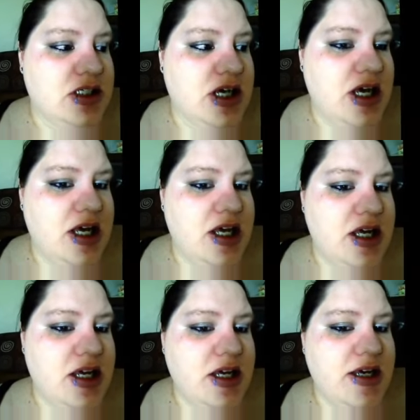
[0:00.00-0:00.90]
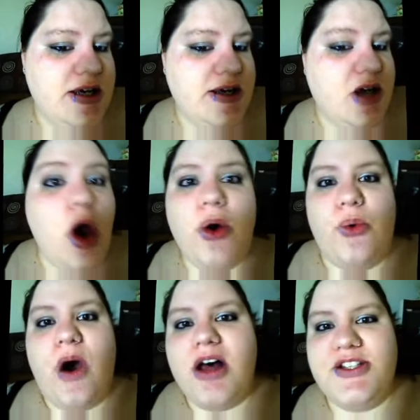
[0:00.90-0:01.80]
uh,
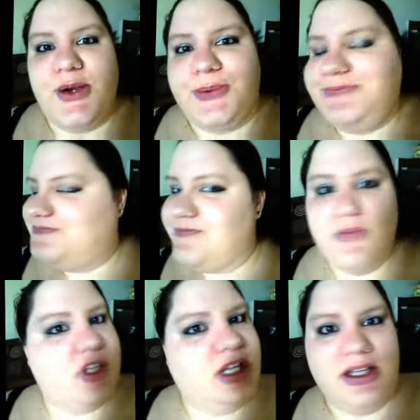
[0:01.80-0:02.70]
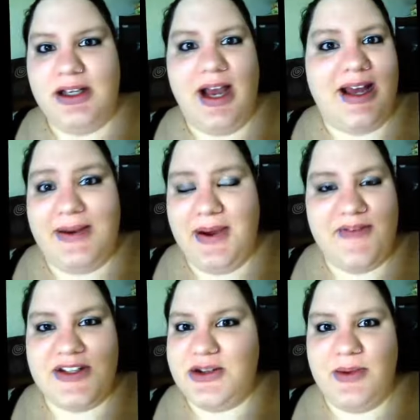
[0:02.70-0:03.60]
oh, also, God, I'm
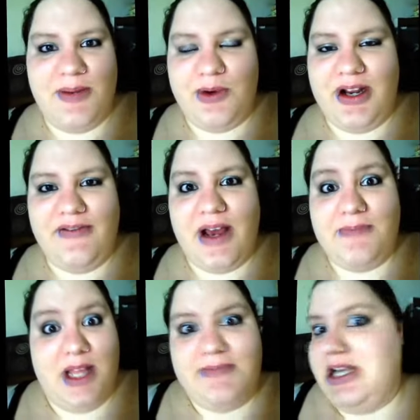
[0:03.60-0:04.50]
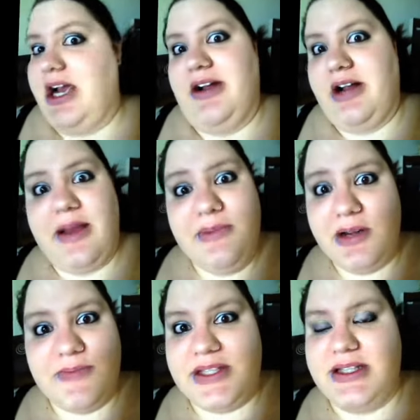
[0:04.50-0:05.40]
having so many brain, I'm, I'm tired. I've been
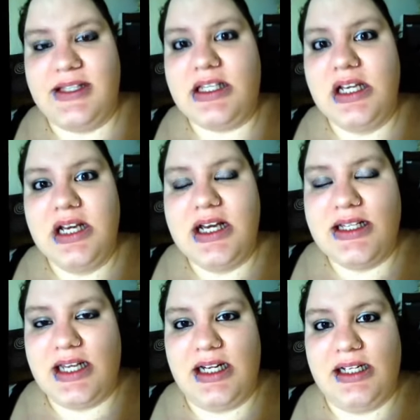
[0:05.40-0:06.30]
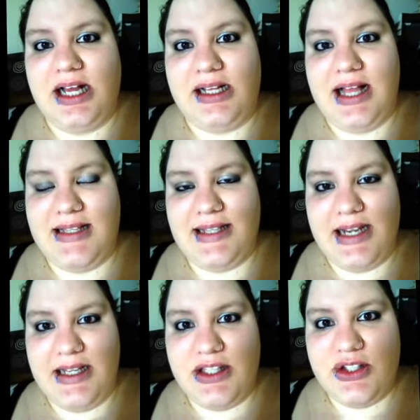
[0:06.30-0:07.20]
up since ten o'clock last
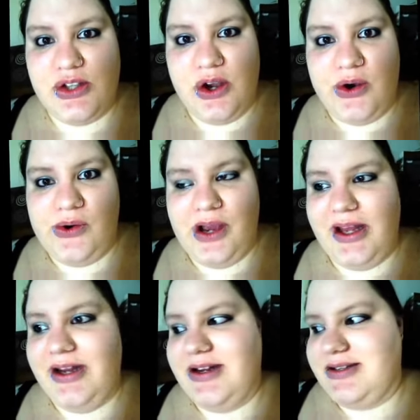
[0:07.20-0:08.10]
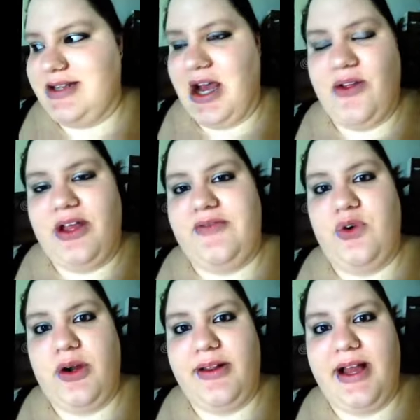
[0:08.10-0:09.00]
night, so, and it is now like
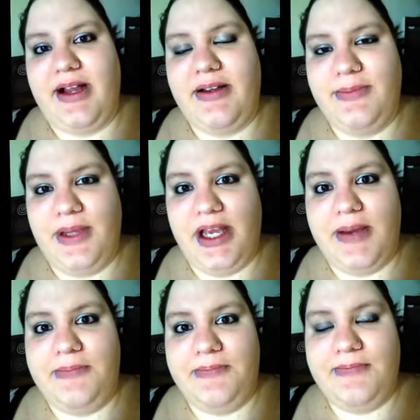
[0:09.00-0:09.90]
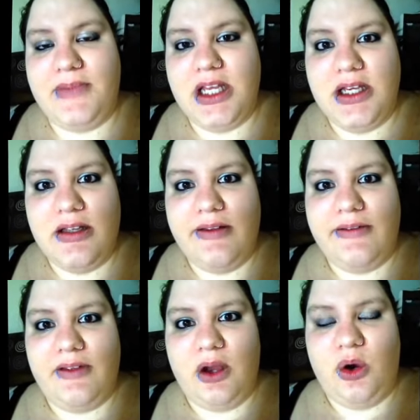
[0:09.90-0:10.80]
four o'clock p m
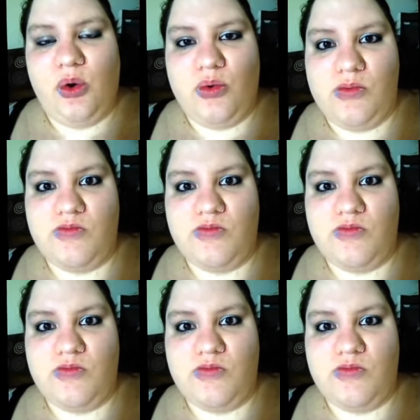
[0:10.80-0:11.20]
So,